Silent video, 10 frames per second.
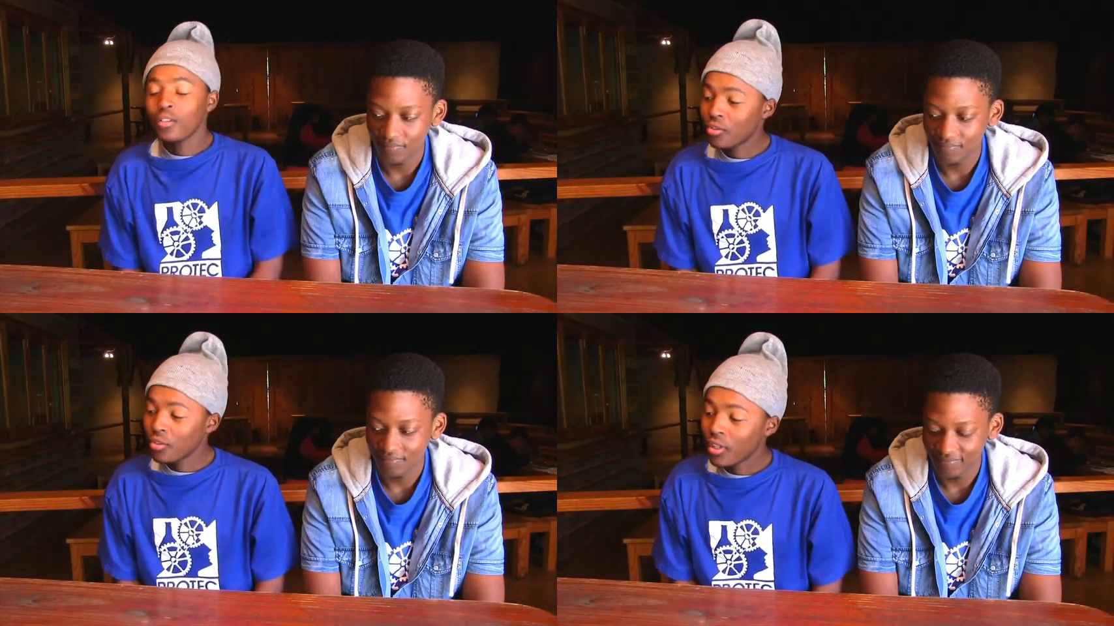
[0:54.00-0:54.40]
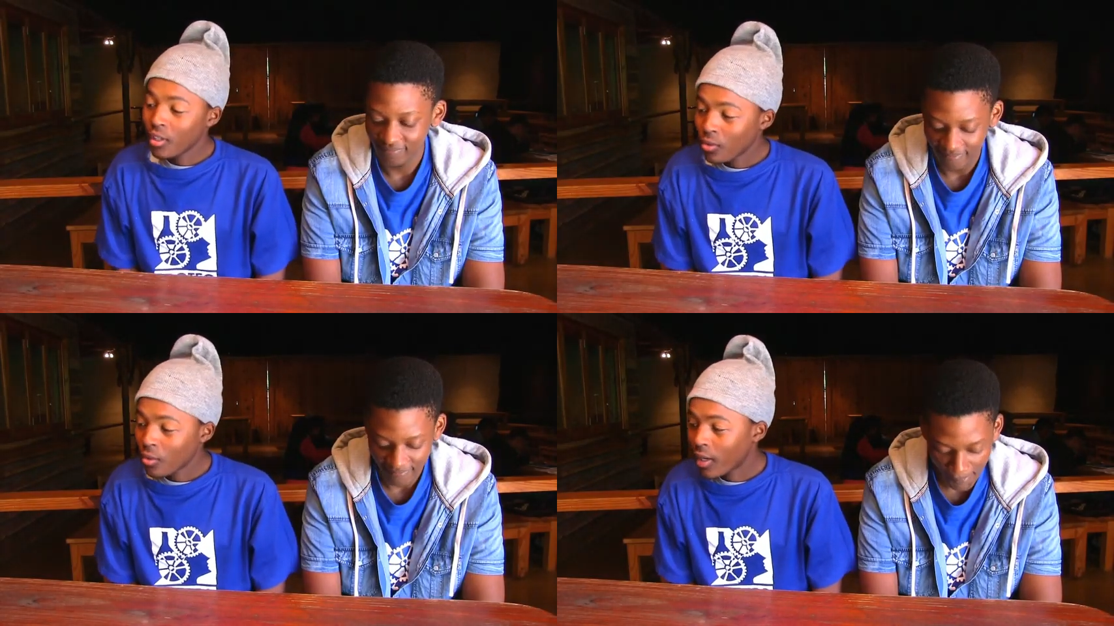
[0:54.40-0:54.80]

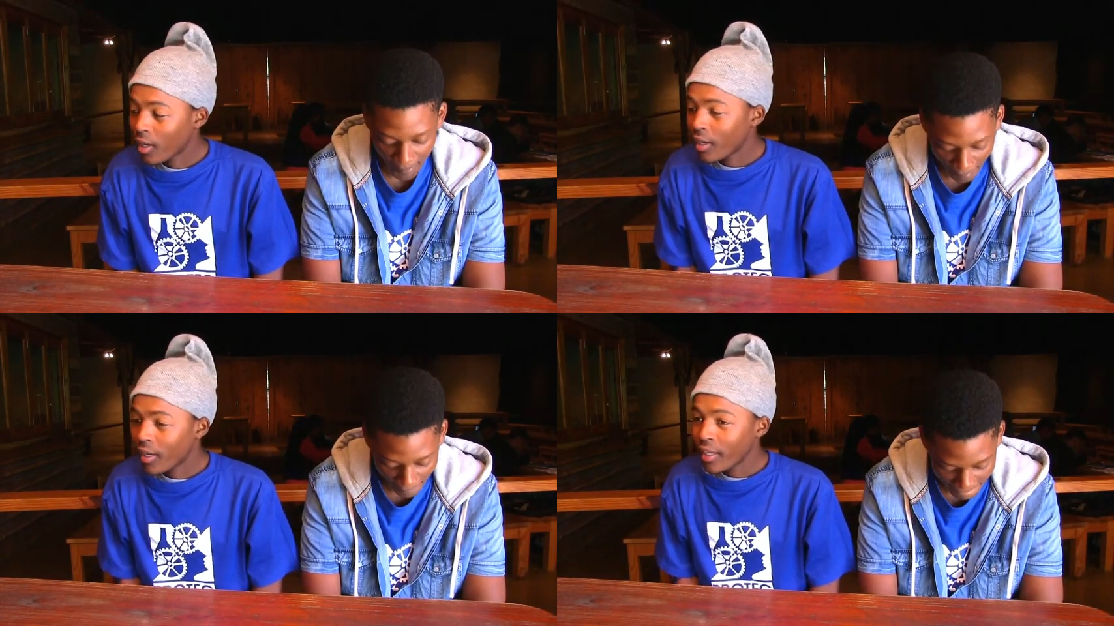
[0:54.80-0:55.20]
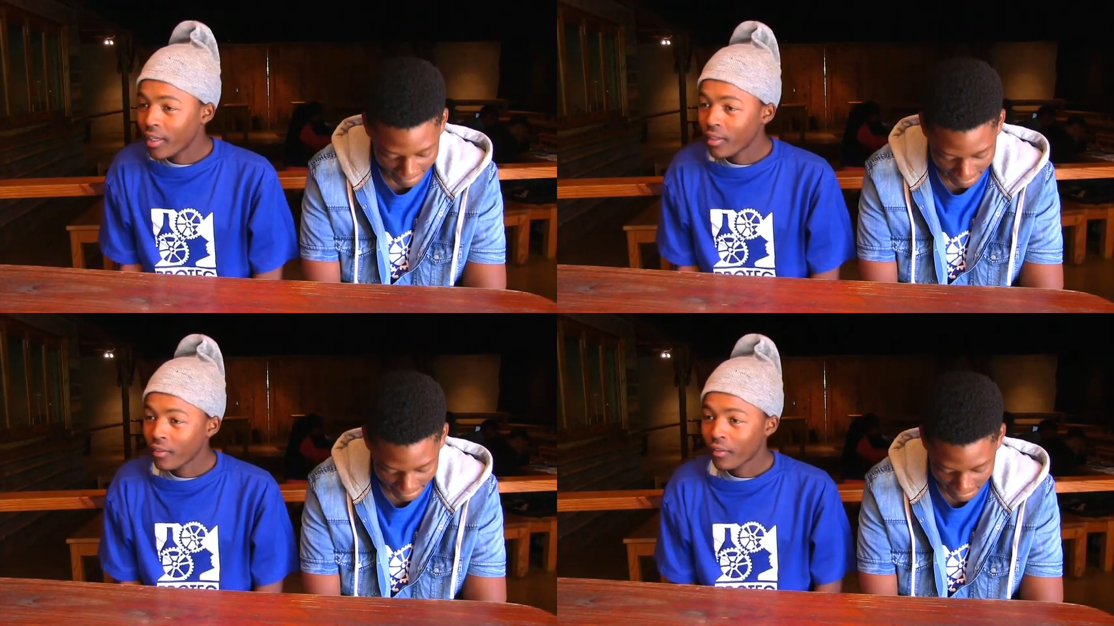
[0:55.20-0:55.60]
Speaker 1: Today we are
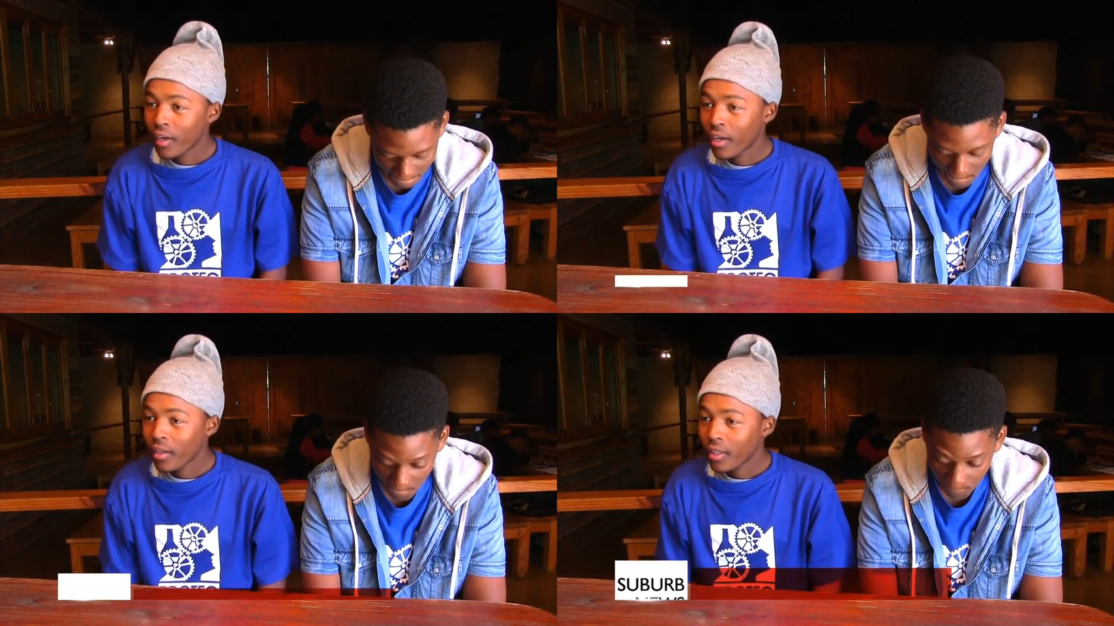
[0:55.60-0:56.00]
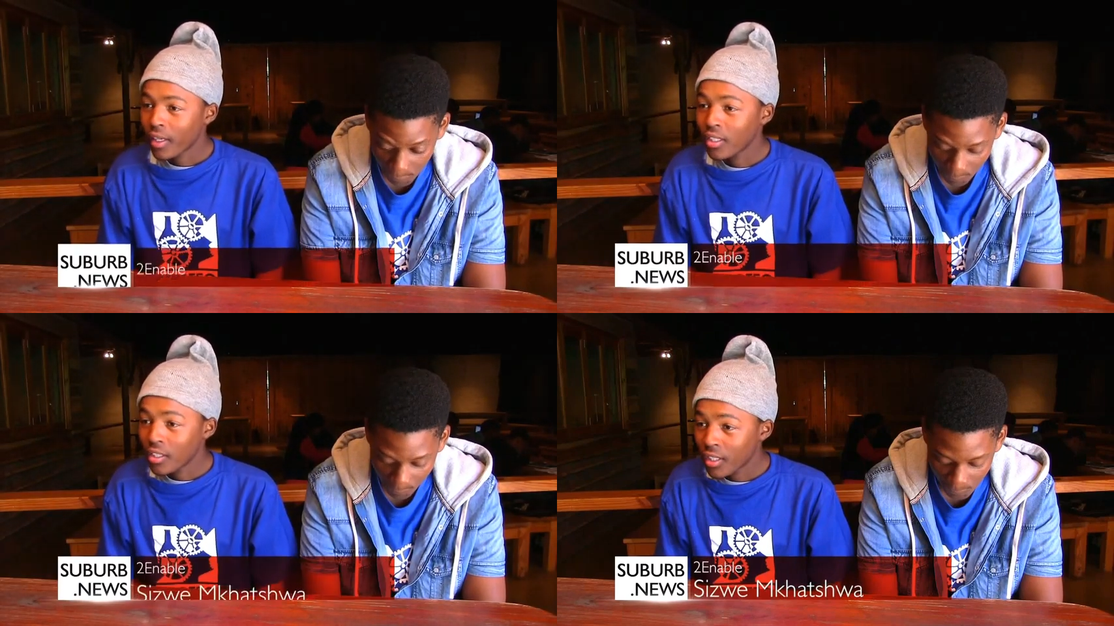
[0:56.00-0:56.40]
learning via
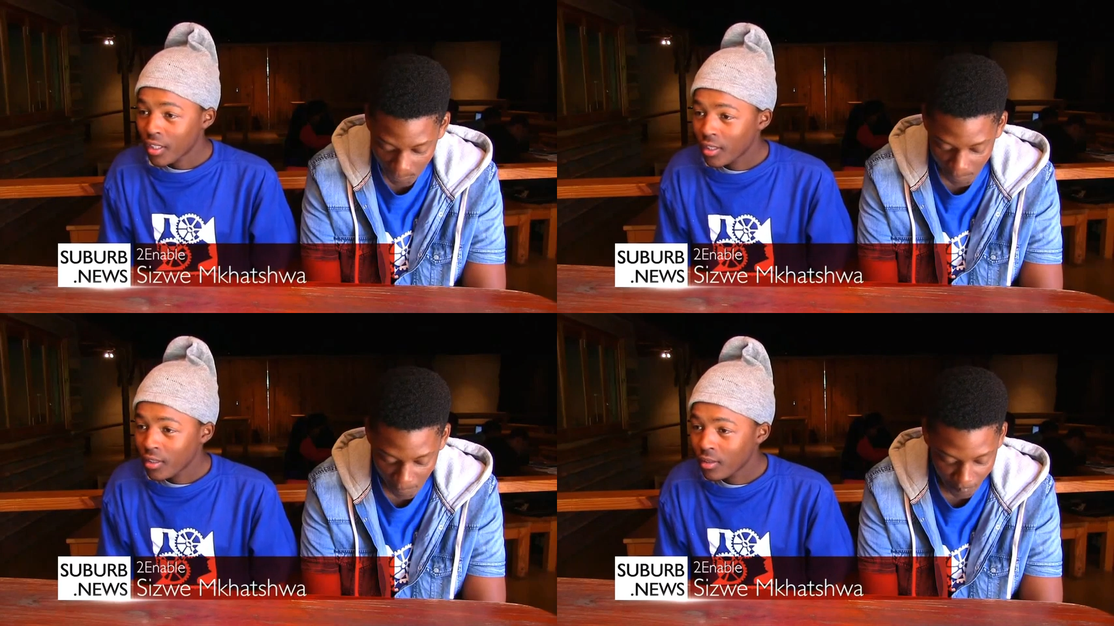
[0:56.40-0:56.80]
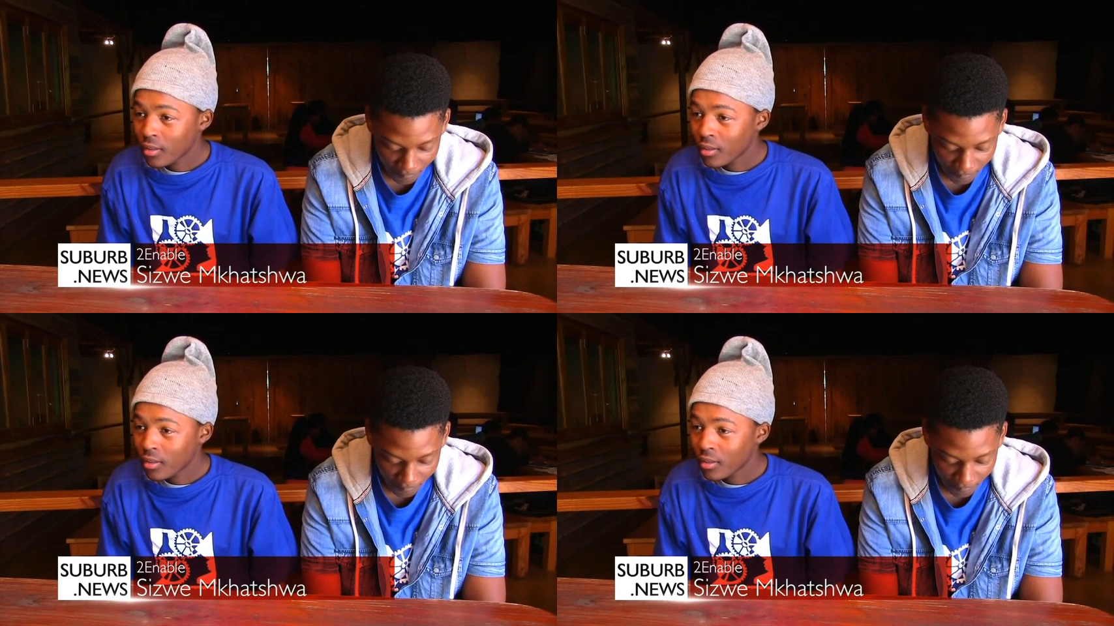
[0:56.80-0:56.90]
the internet.